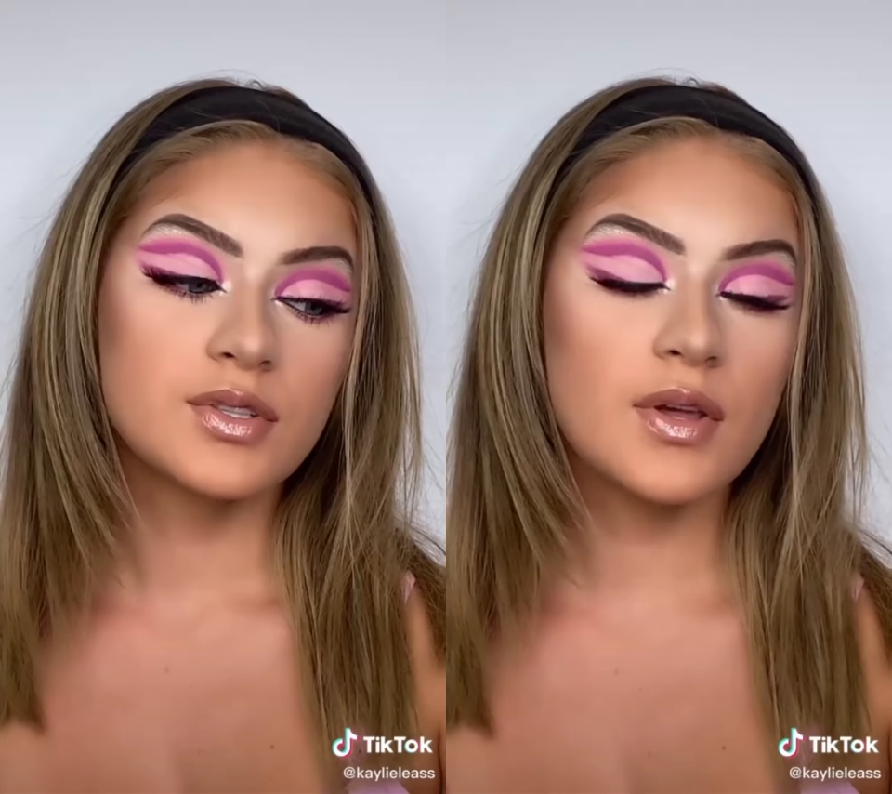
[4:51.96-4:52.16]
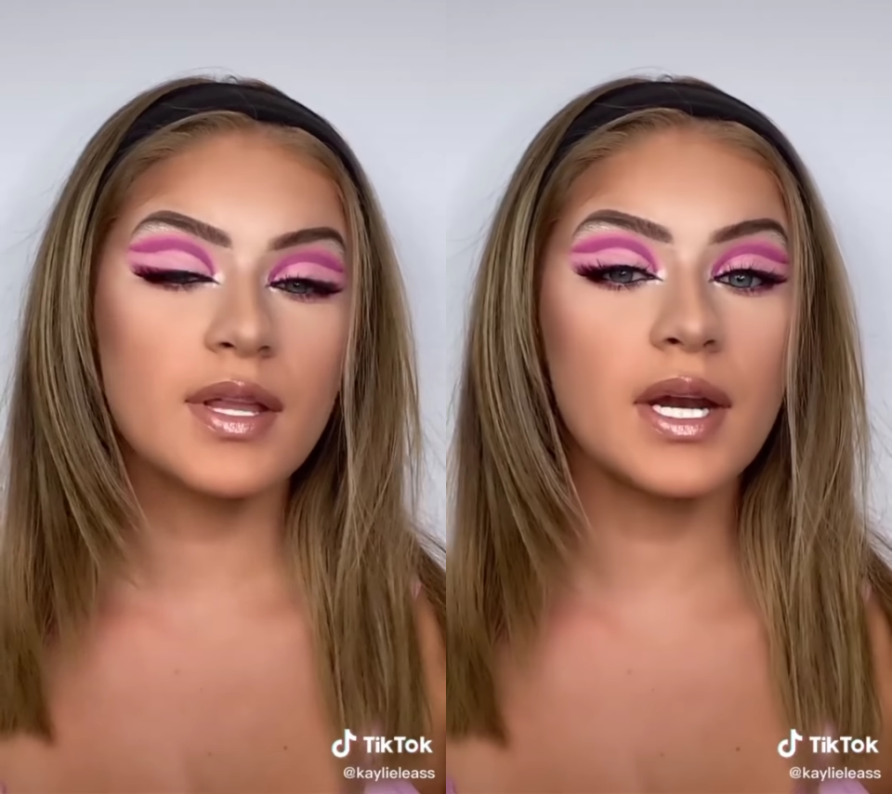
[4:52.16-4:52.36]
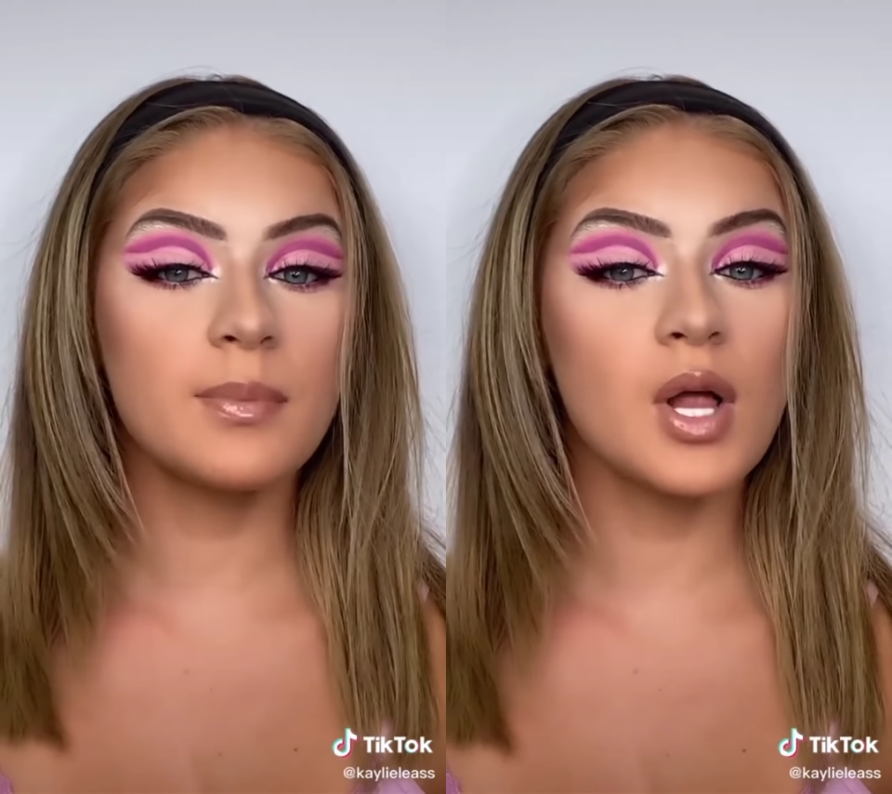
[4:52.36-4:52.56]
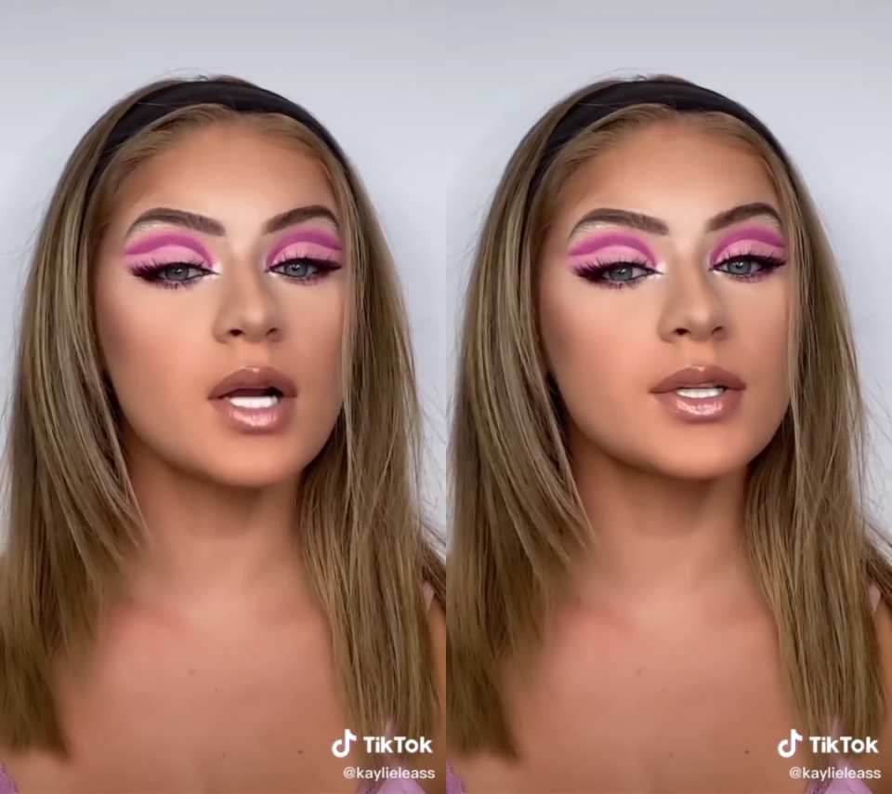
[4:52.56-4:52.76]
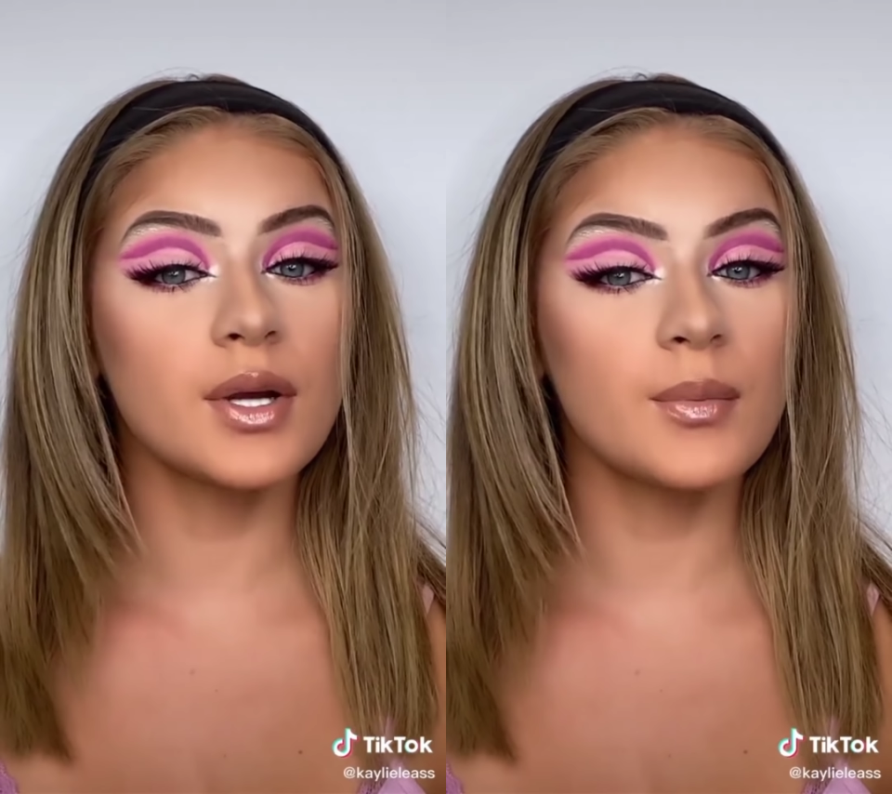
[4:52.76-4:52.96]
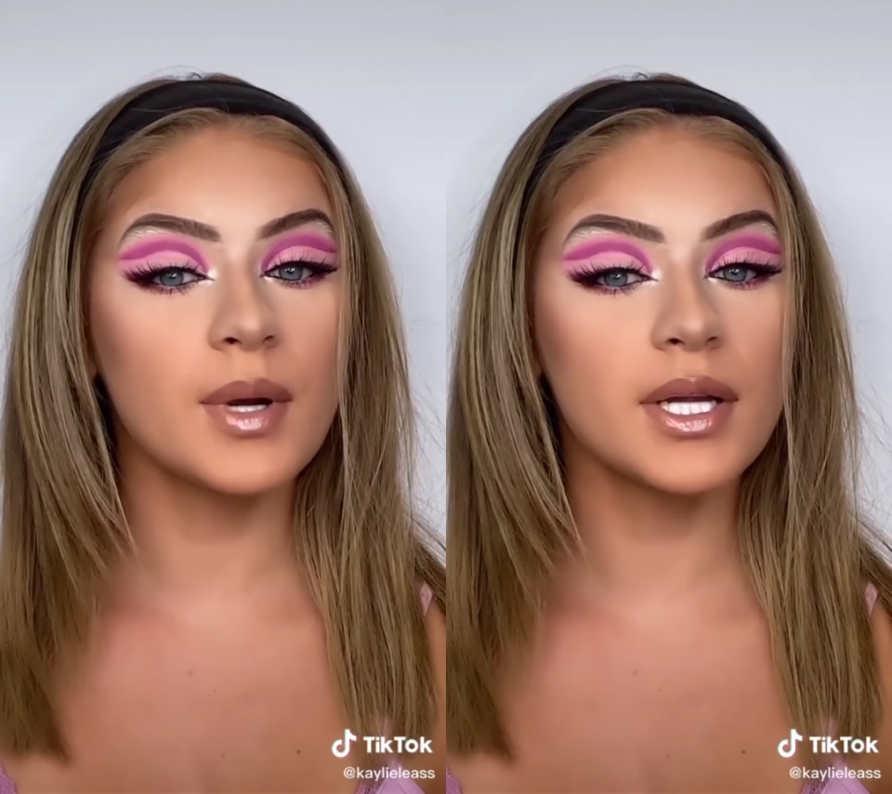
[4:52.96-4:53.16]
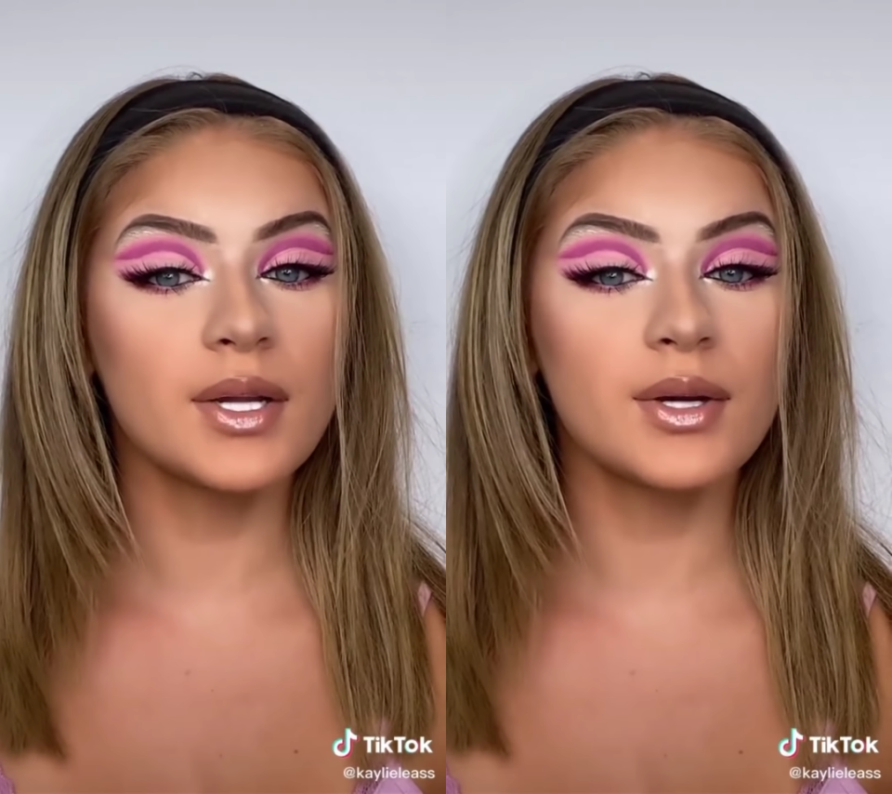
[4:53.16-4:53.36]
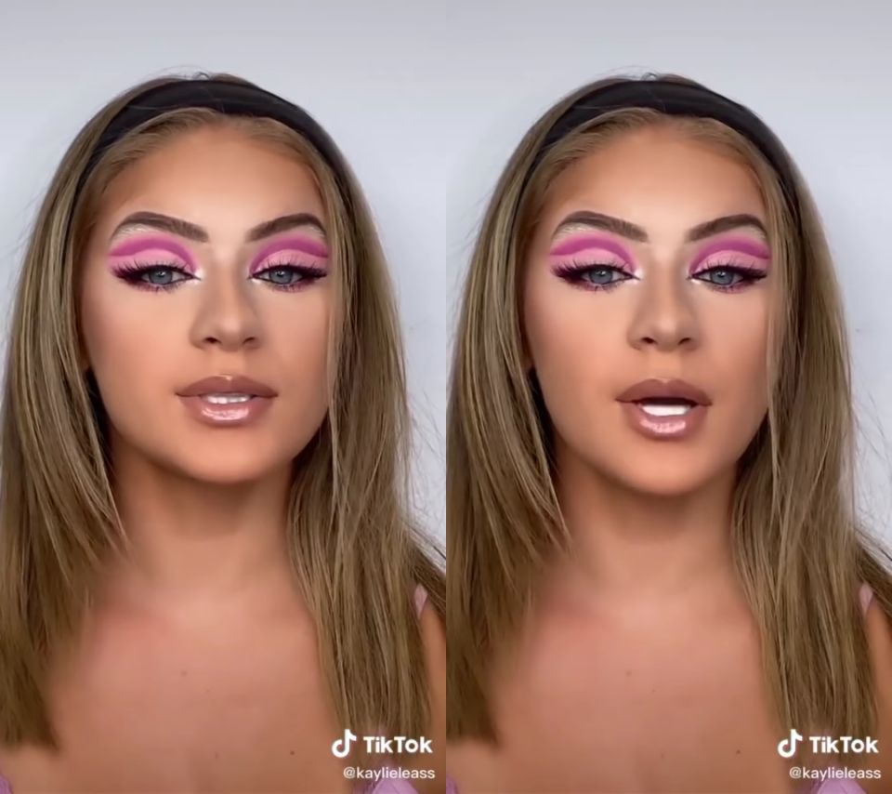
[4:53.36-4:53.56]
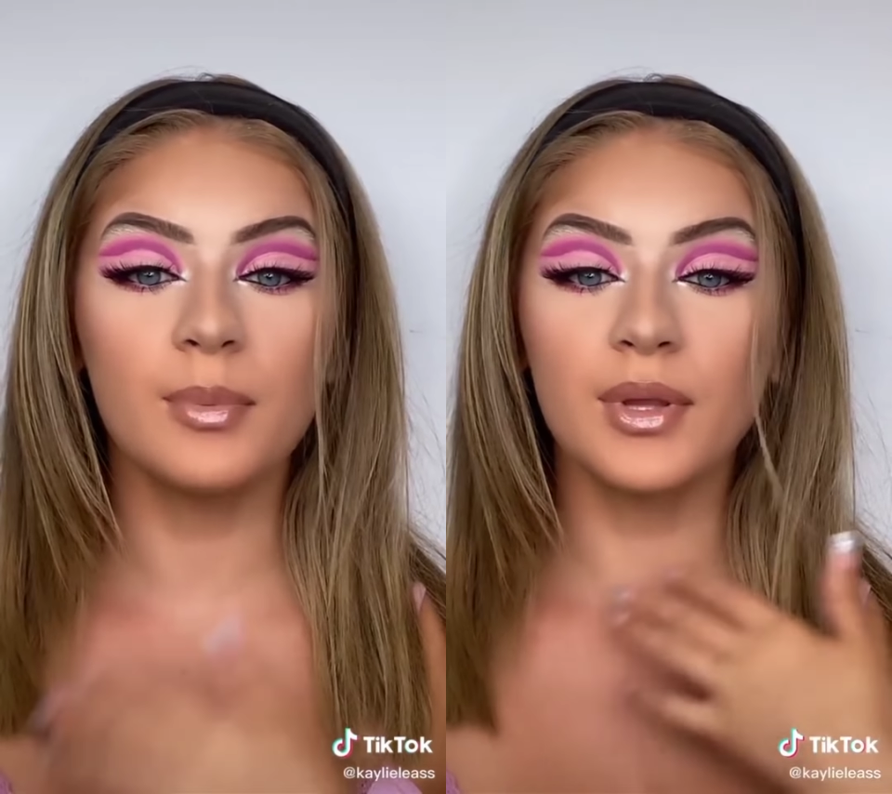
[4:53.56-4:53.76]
blocked her and went and hooked up with one of his